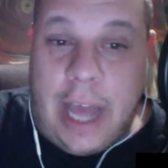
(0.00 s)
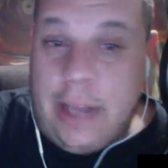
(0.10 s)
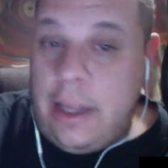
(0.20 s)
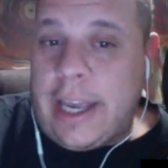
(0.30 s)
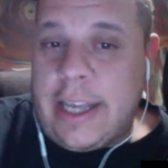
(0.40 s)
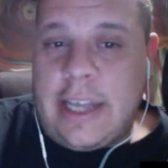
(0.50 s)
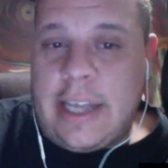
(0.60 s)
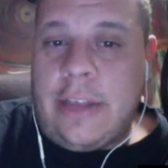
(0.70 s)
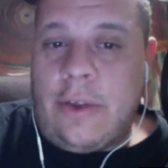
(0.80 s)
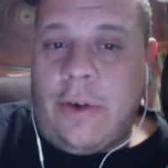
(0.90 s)
Like I said,
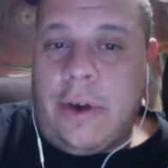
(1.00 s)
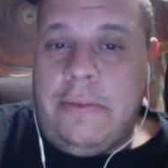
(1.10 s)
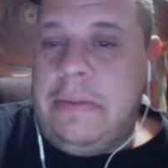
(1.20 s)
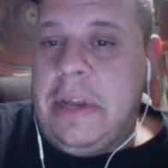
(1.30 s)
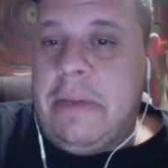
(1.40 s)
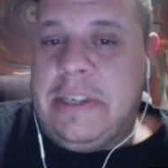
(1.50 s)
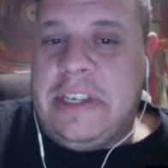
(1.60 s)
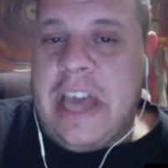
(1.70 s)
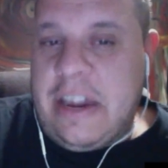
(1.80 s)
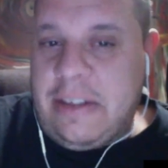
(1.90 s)
I thought it was
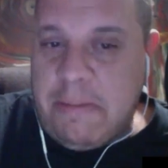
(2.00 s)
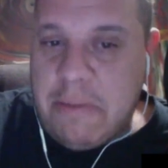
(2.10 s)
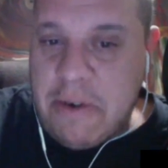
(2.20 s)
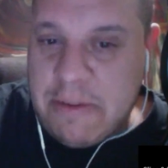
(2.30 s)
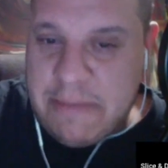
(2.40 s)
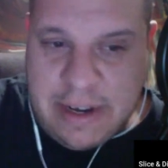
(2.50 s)
Natalie Portman